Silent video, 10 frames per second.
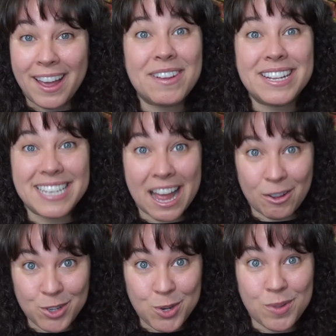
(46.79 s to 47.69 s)
even
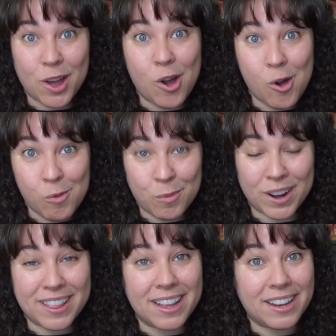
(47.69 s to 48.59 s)
down to the
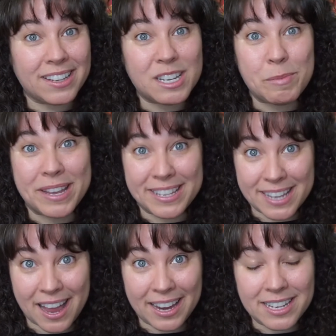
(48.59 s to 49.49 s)
homework that needs to be
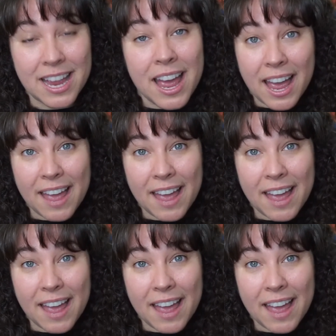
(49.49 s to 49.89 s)
assigned.